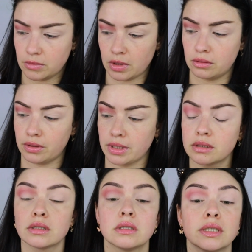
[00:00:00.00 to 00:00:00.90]

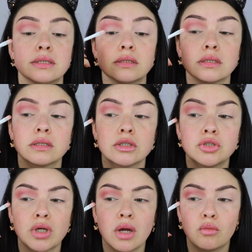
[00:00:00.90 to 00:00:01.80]
Alright, let's see.
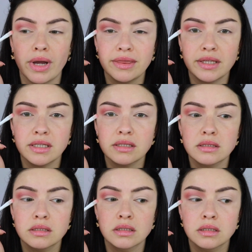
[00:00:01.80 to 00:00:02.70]
Should I wet this?